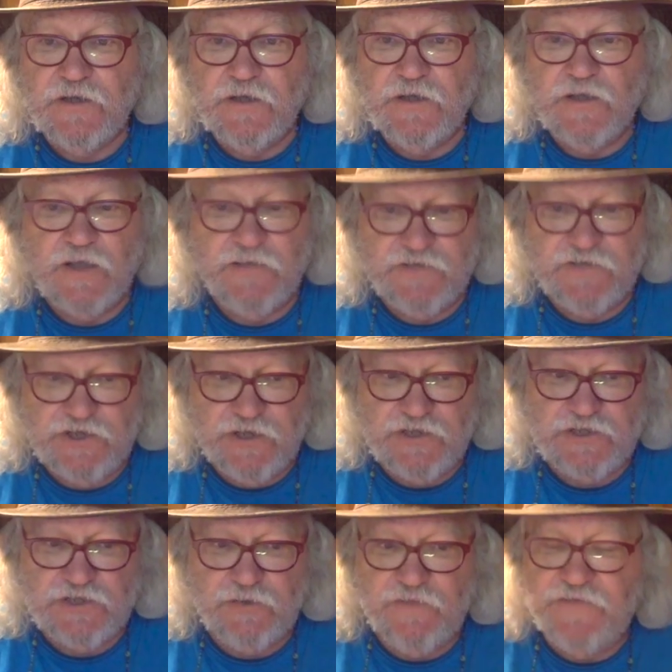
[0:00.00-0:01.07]
you'll have a
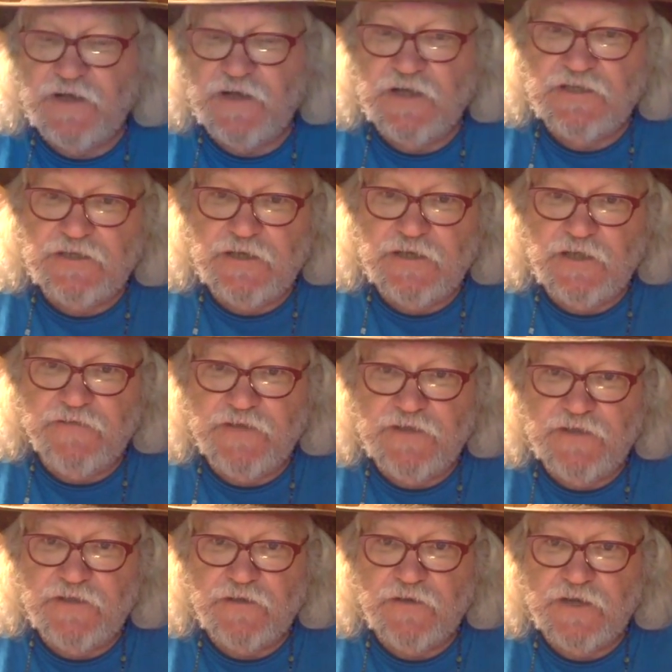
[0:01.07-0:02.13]
chance to revise and
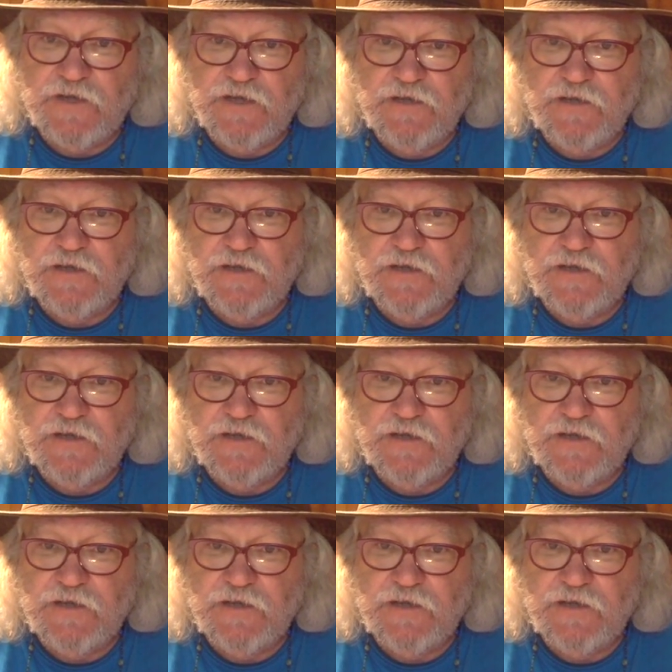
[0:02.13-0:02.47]
elevate the grade.